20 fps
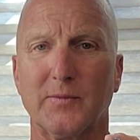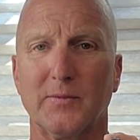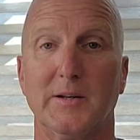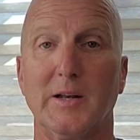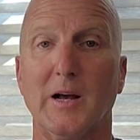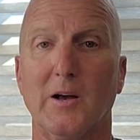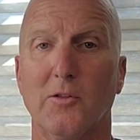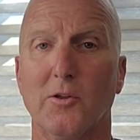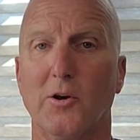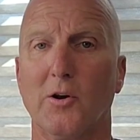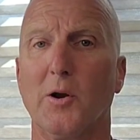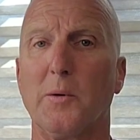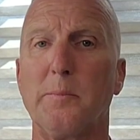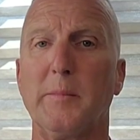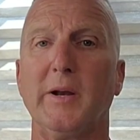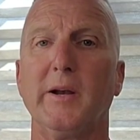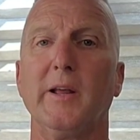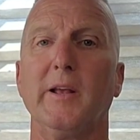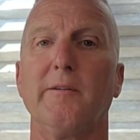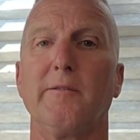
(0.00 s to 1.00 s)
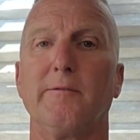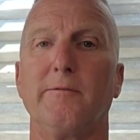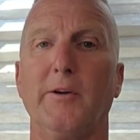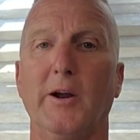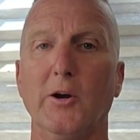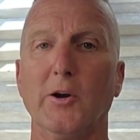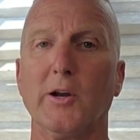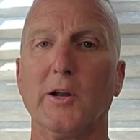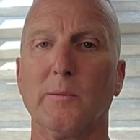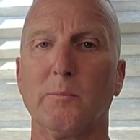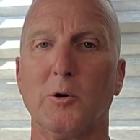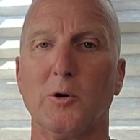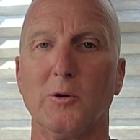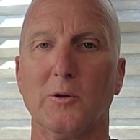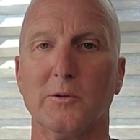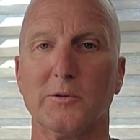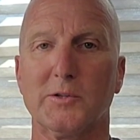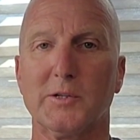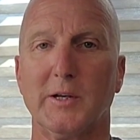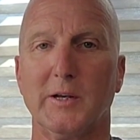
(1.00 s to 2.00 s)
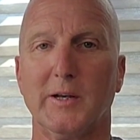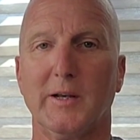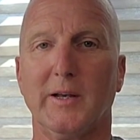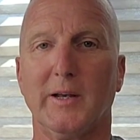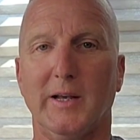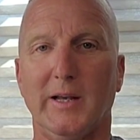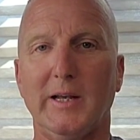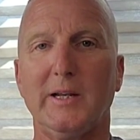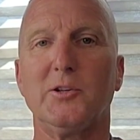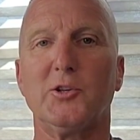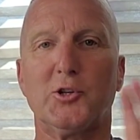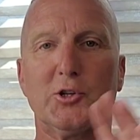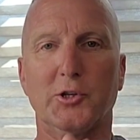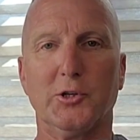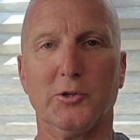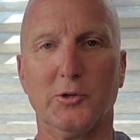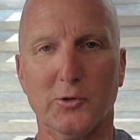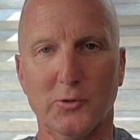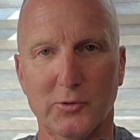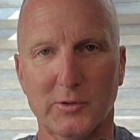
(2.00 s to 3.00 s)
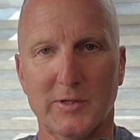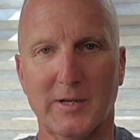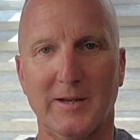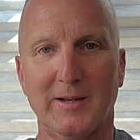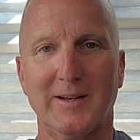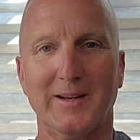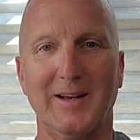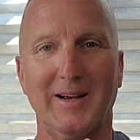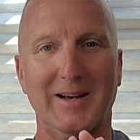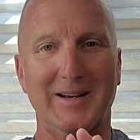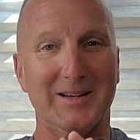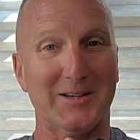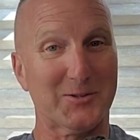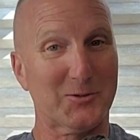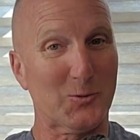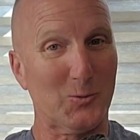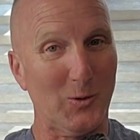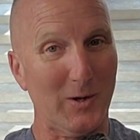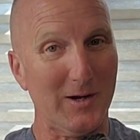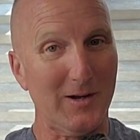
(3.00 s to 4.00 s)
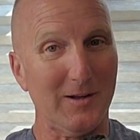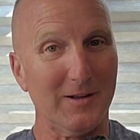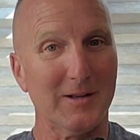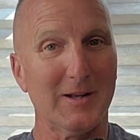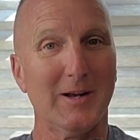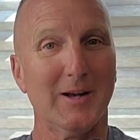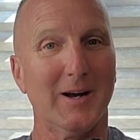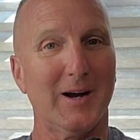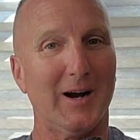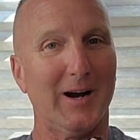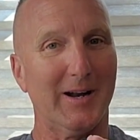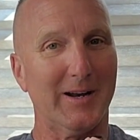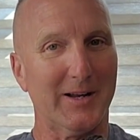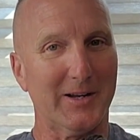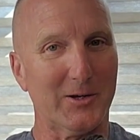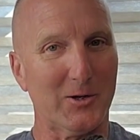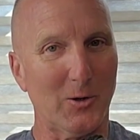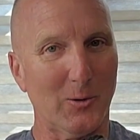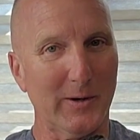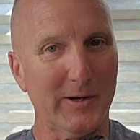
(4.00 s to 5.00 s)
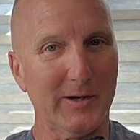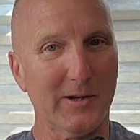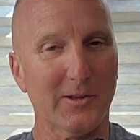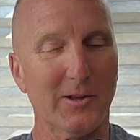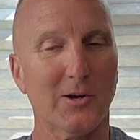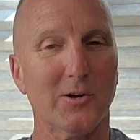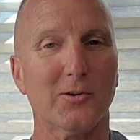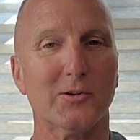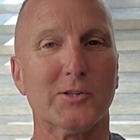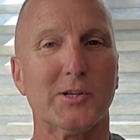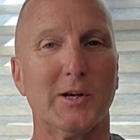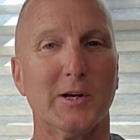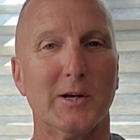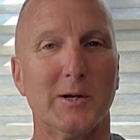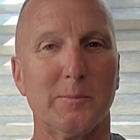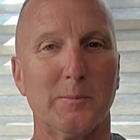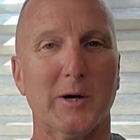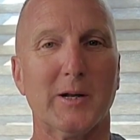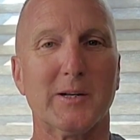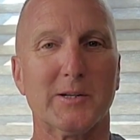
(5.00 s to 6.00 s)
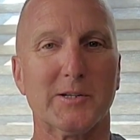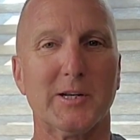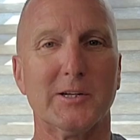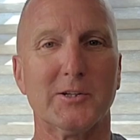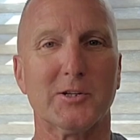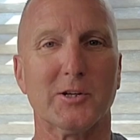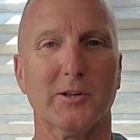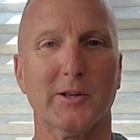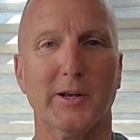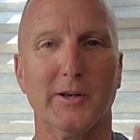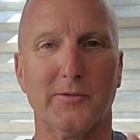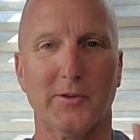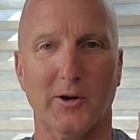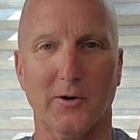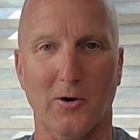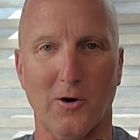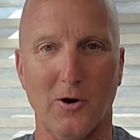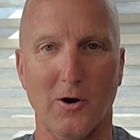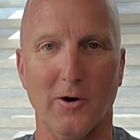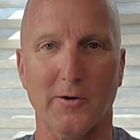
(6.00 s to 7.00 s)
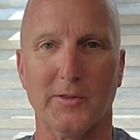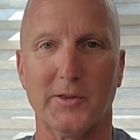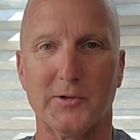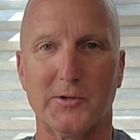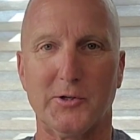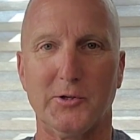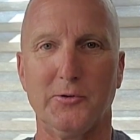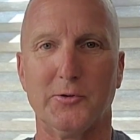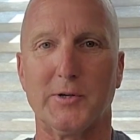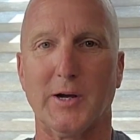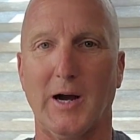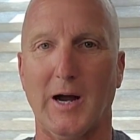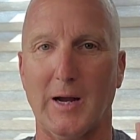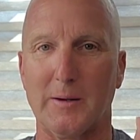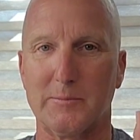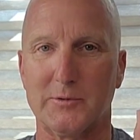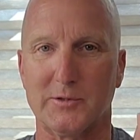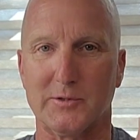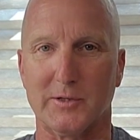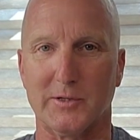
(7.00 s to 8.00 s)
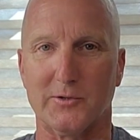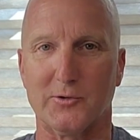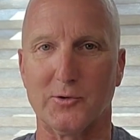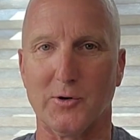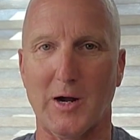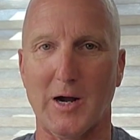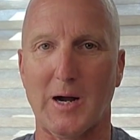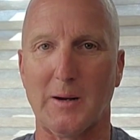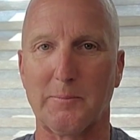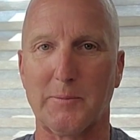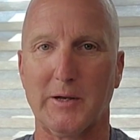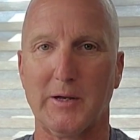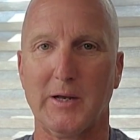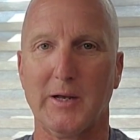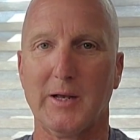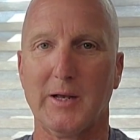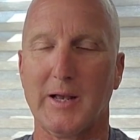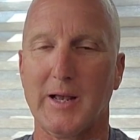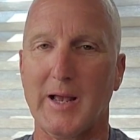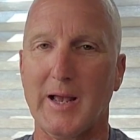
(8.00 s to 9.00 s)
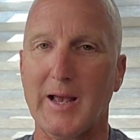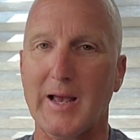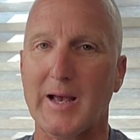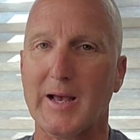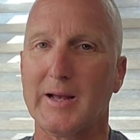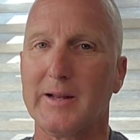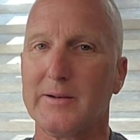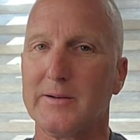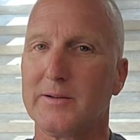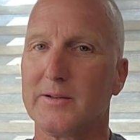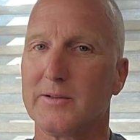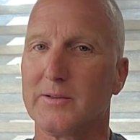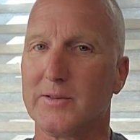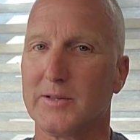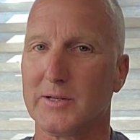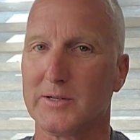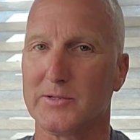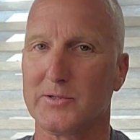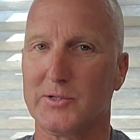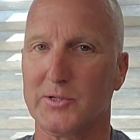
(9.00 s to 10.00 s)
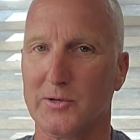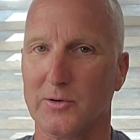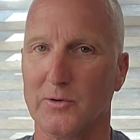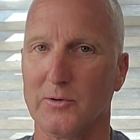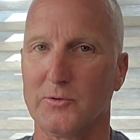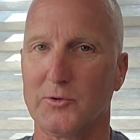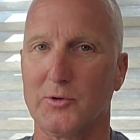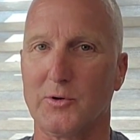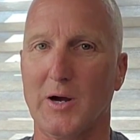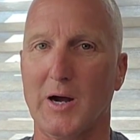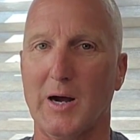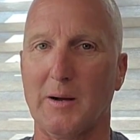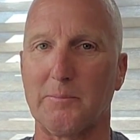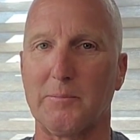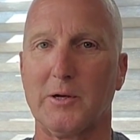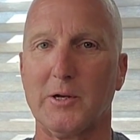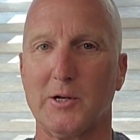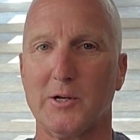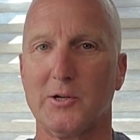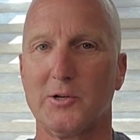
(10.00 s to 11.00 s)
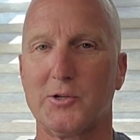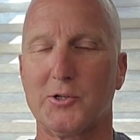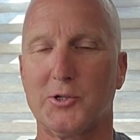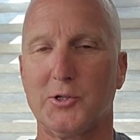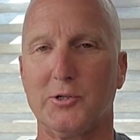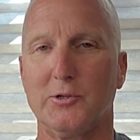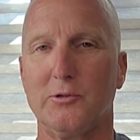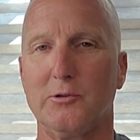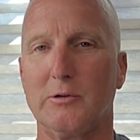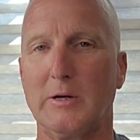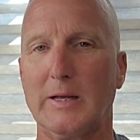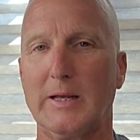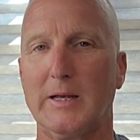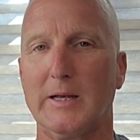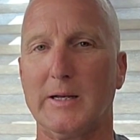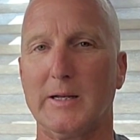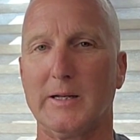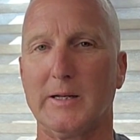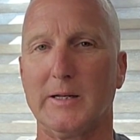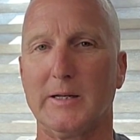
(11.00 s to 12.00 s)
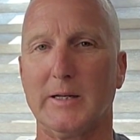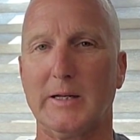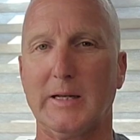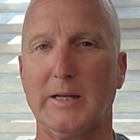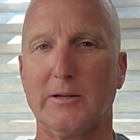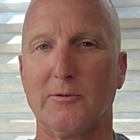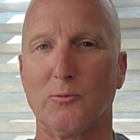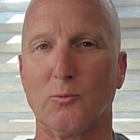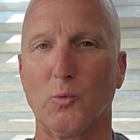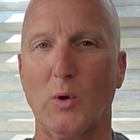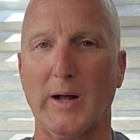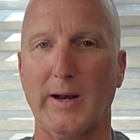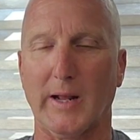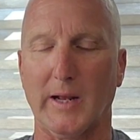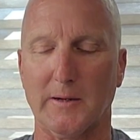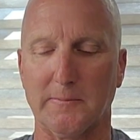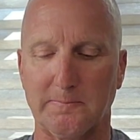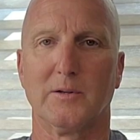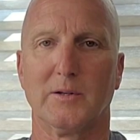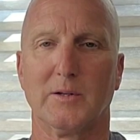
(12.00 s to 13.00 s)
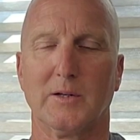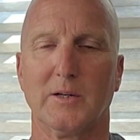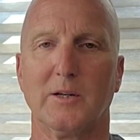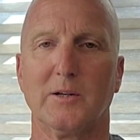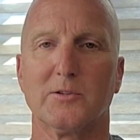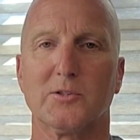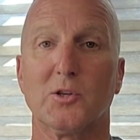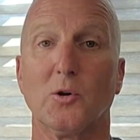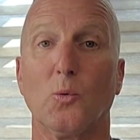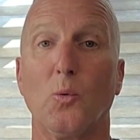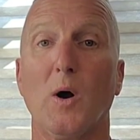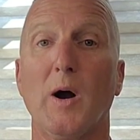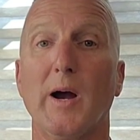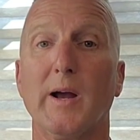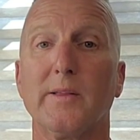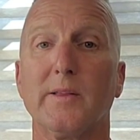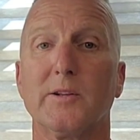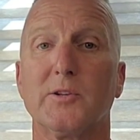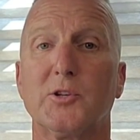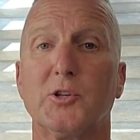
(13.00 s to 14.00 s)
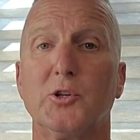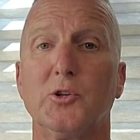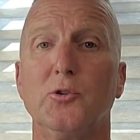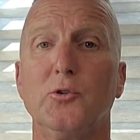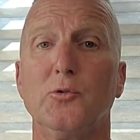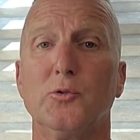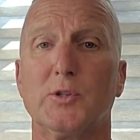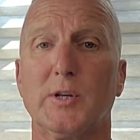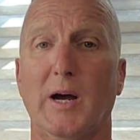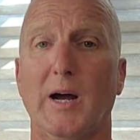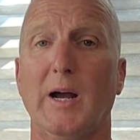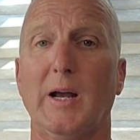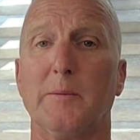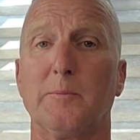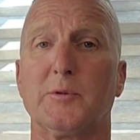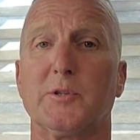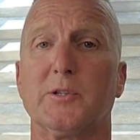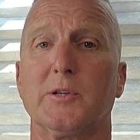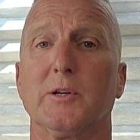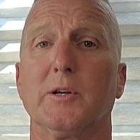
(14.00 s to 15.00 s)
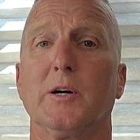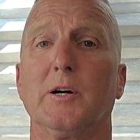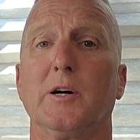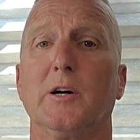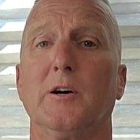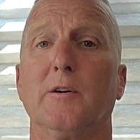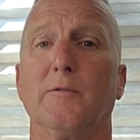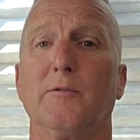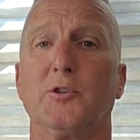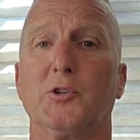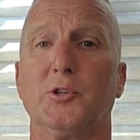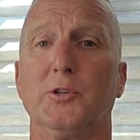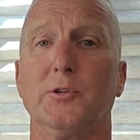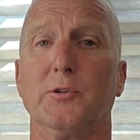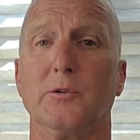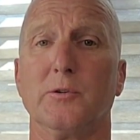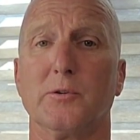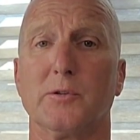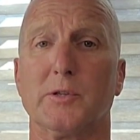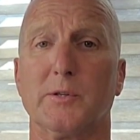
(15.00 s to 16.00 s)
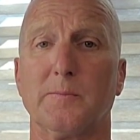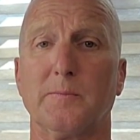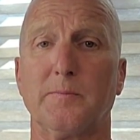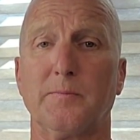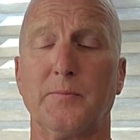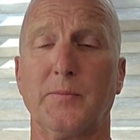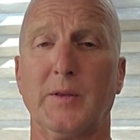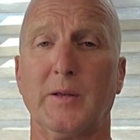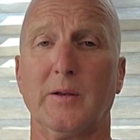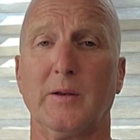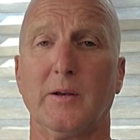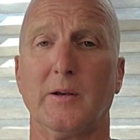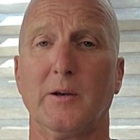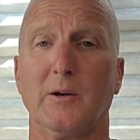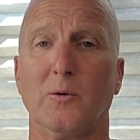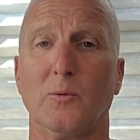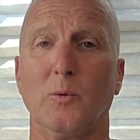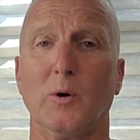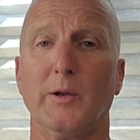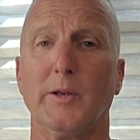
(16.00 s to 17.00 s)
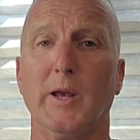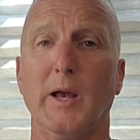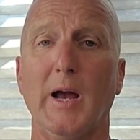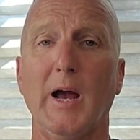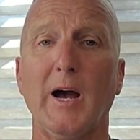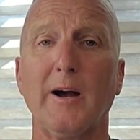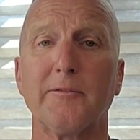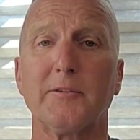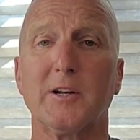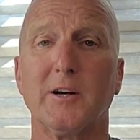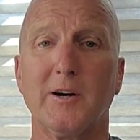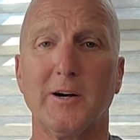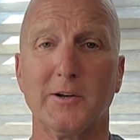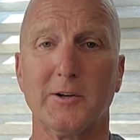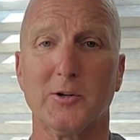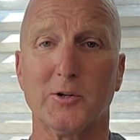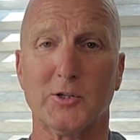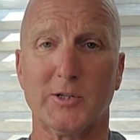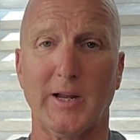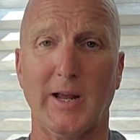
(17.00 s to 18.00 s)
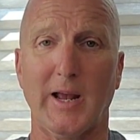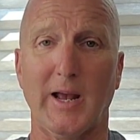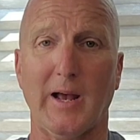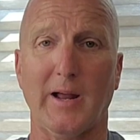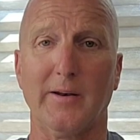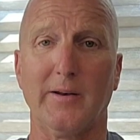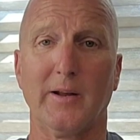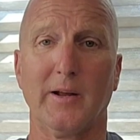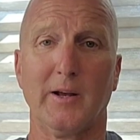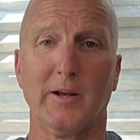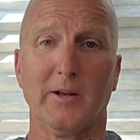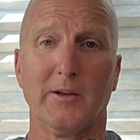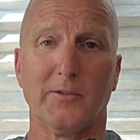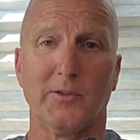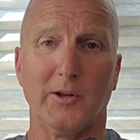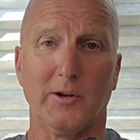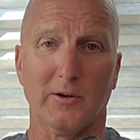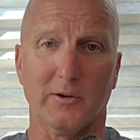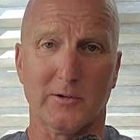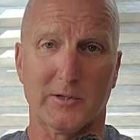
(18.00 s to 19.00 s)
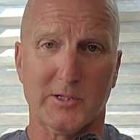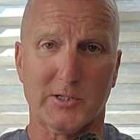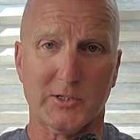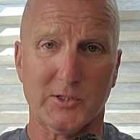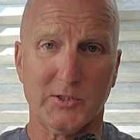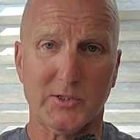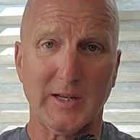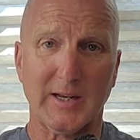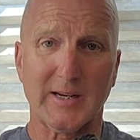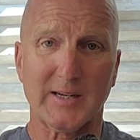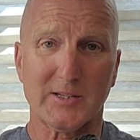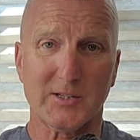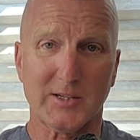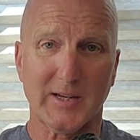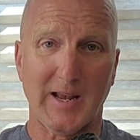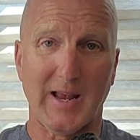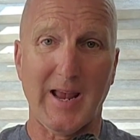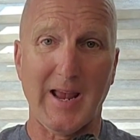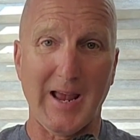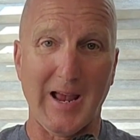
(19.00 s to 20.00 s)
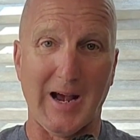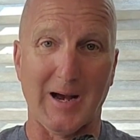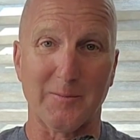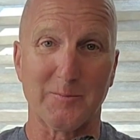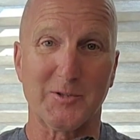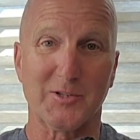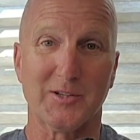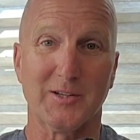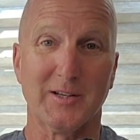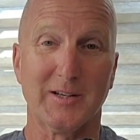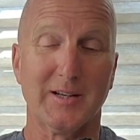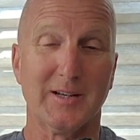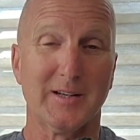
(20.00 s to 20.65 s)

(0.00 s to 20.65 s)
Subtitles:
Now, there are many variables in shoes as well. I didn't go into those, but essentially there are the 2 types, the drop and the zero drop shoe in running. So why the 2 types of shoes? Well, you have to understand there are 6 camps